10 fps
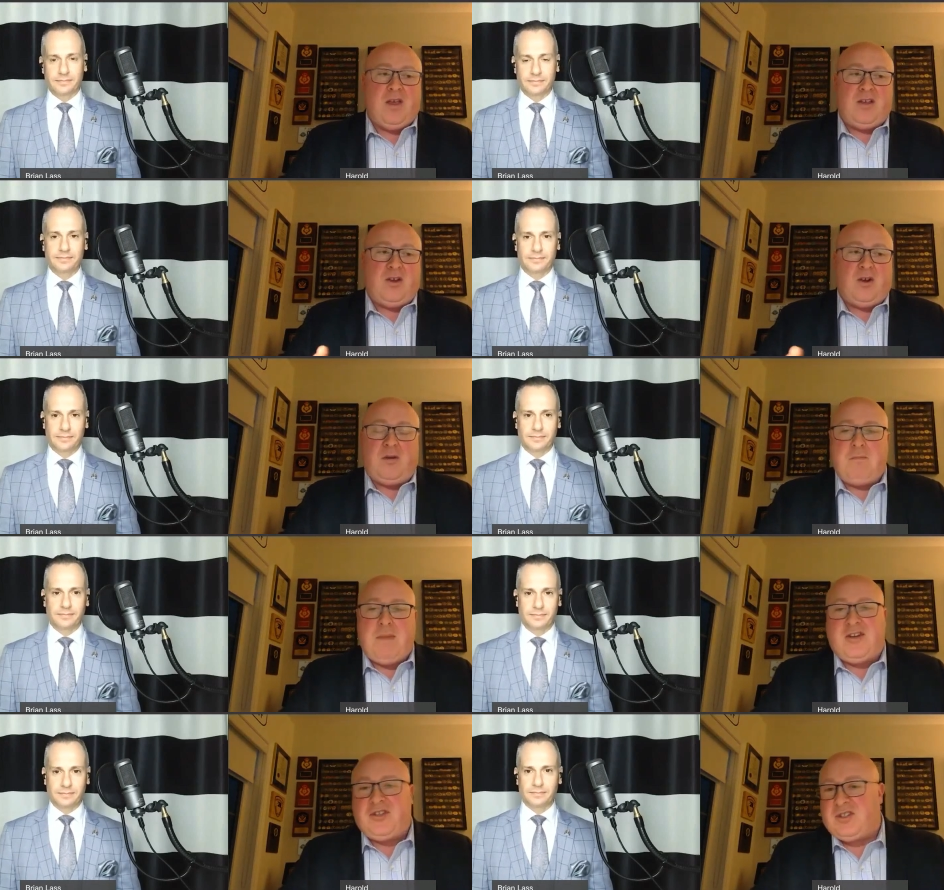Speaker 1: your
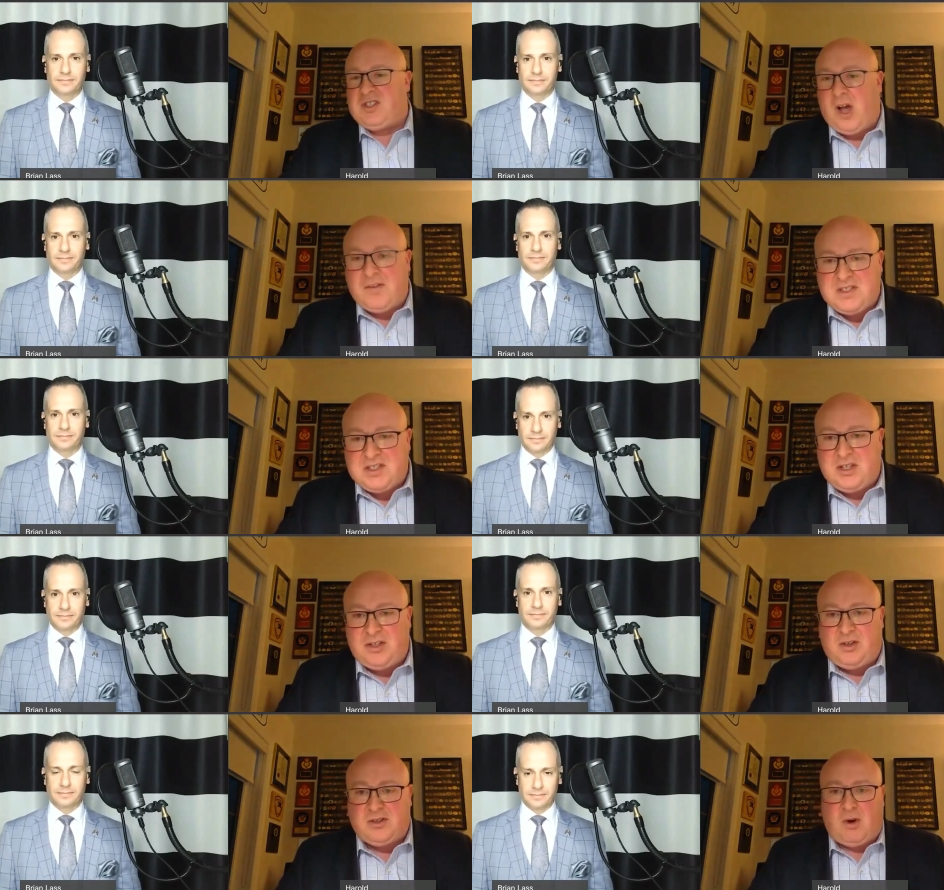manager soft
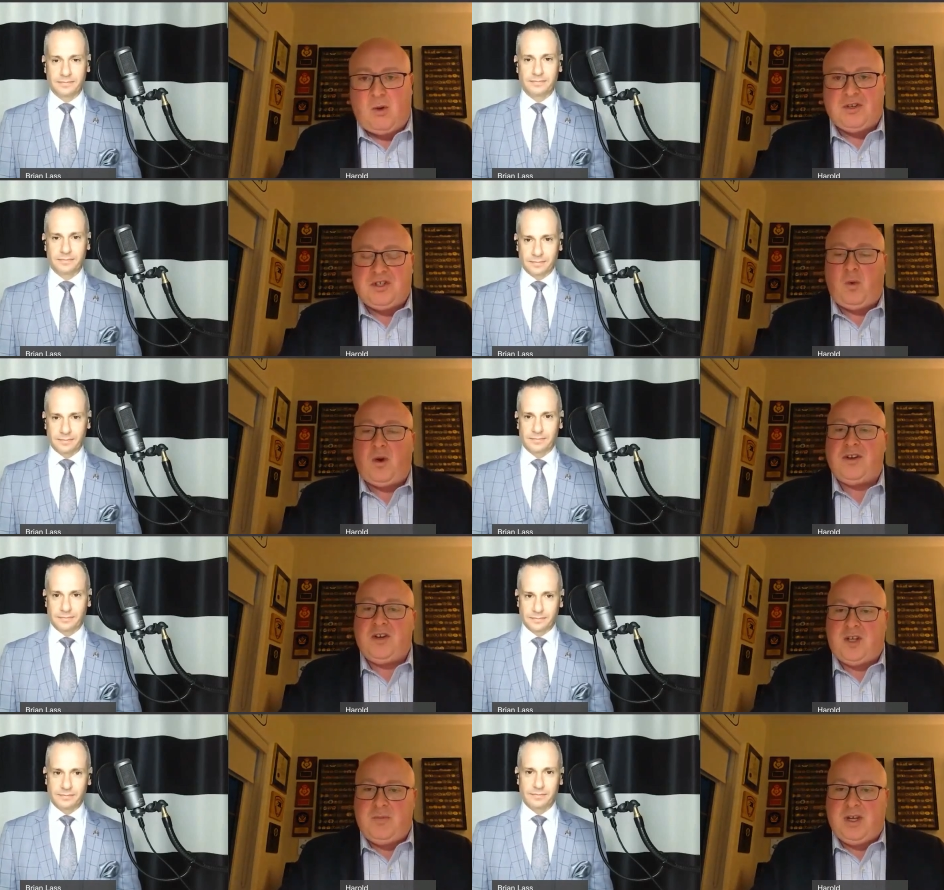skills, or I want you to work on your
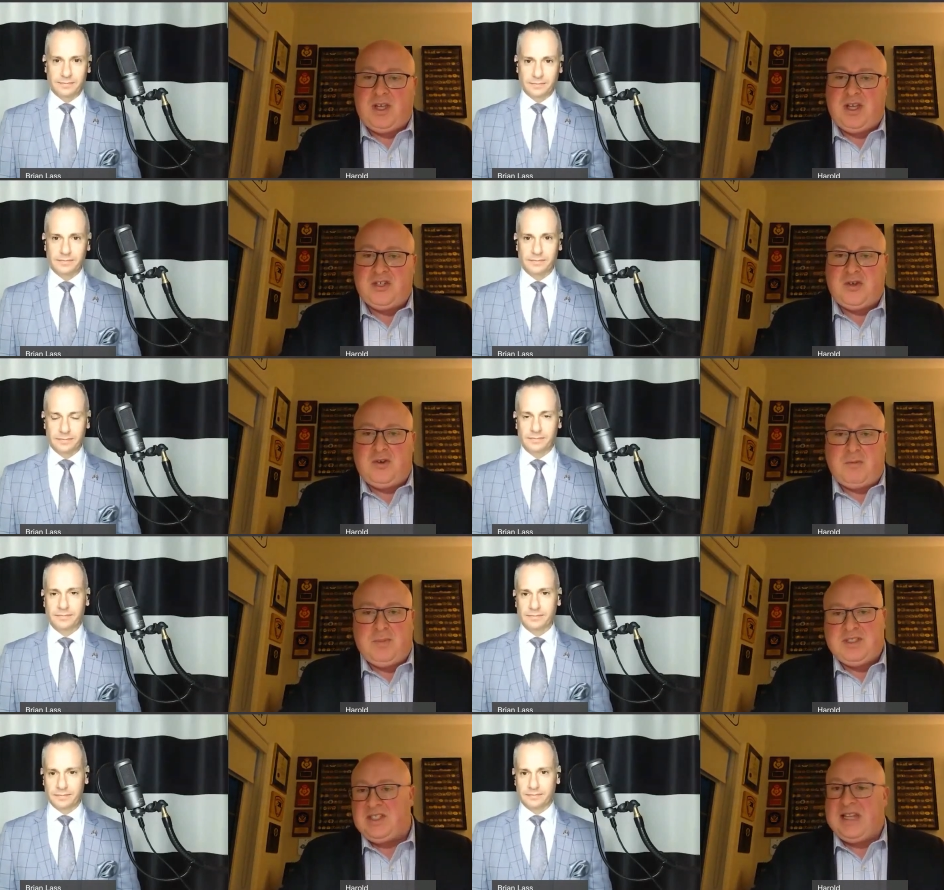communication or your
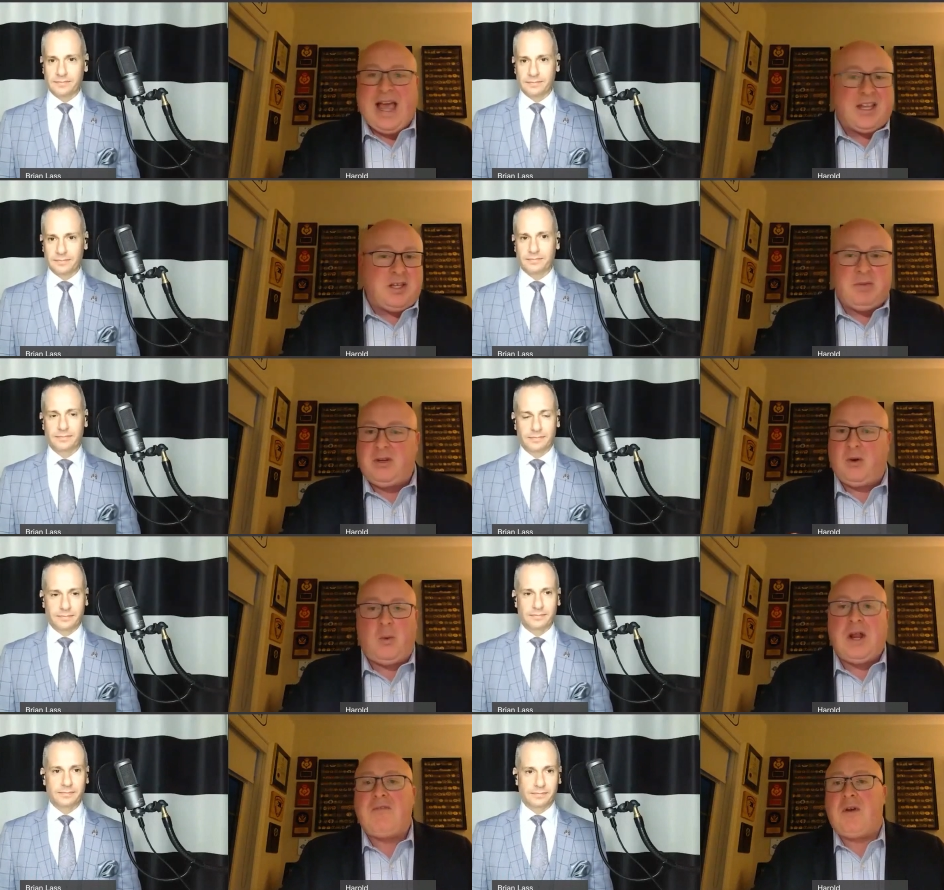business acumen or
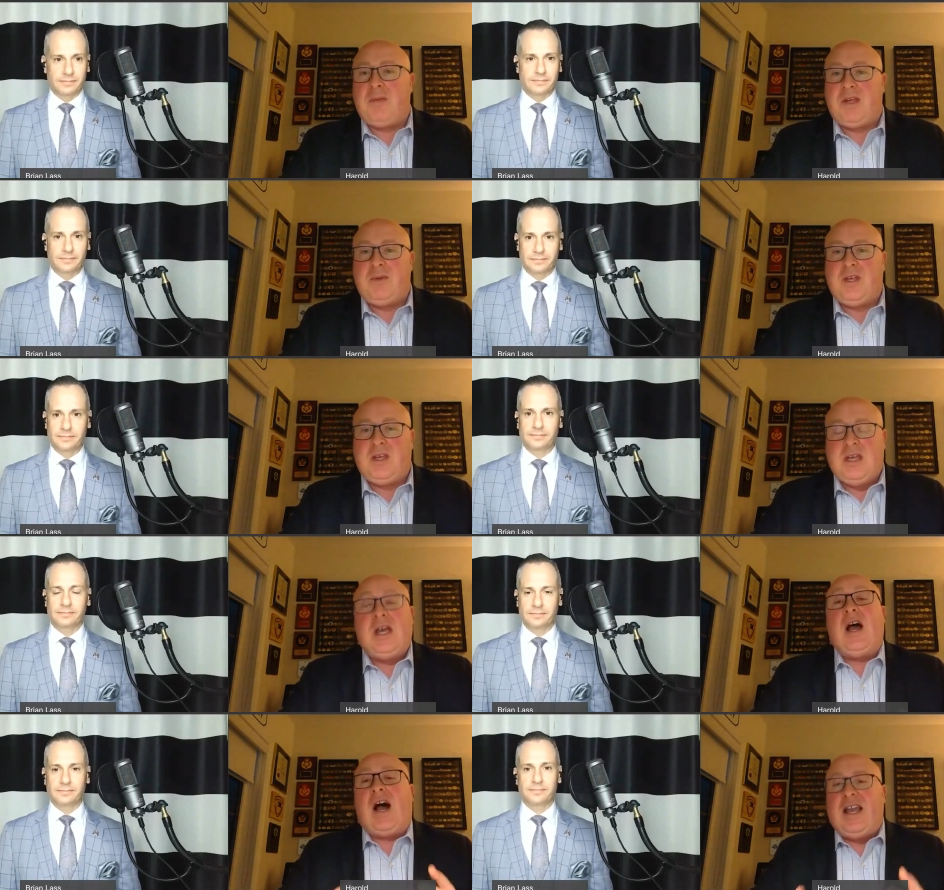whatever it may be,
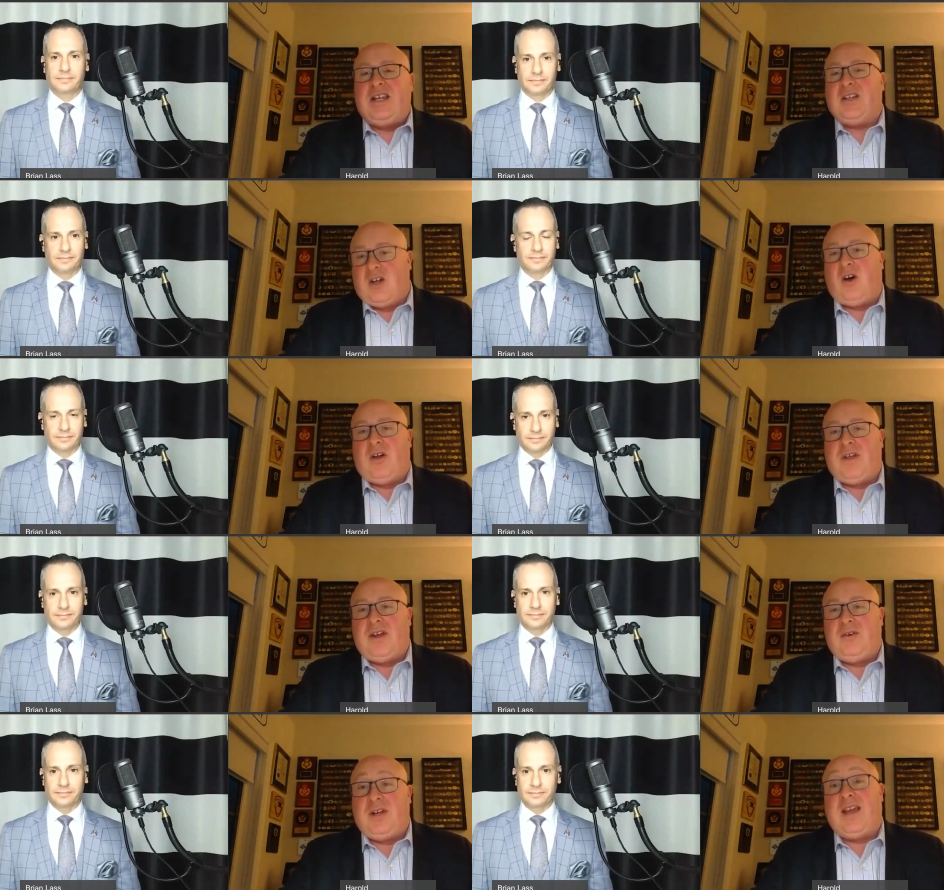I need to call that
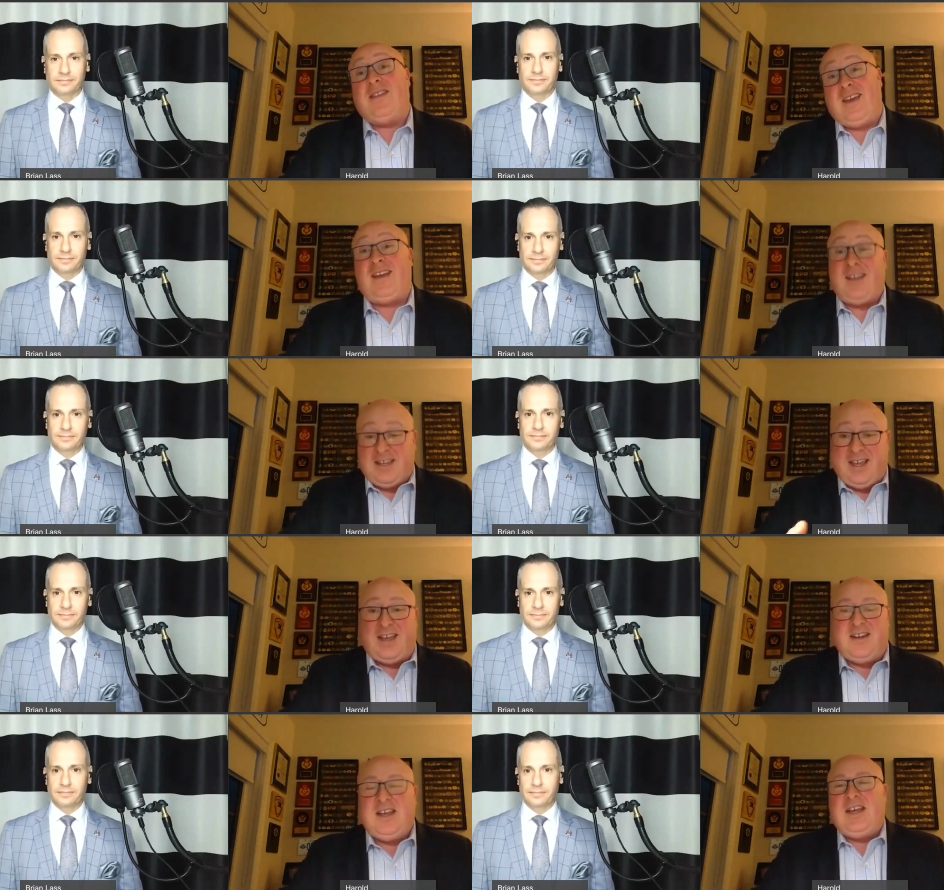out and then
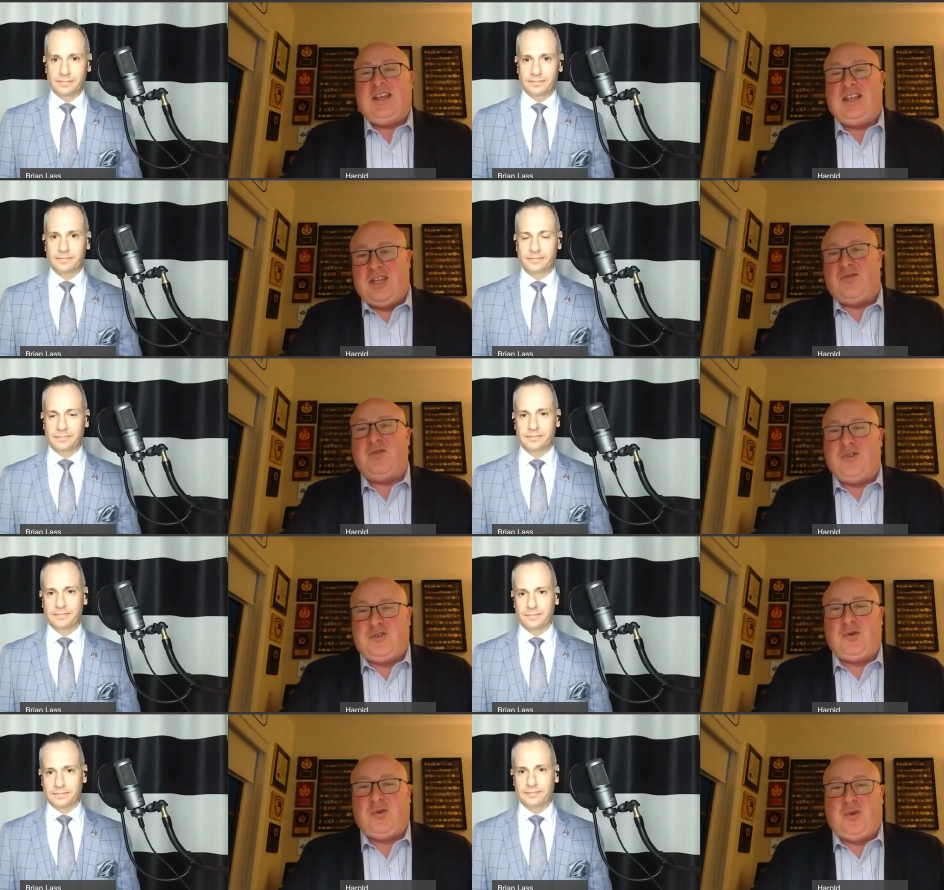again give you the
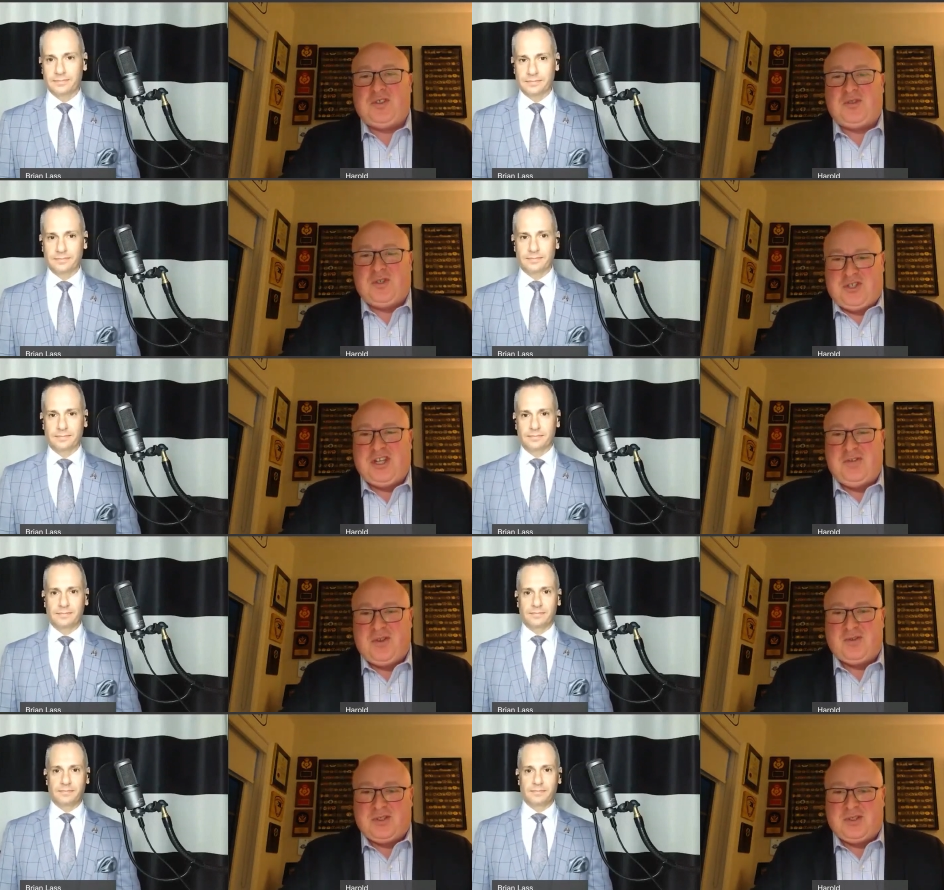tools to achieve those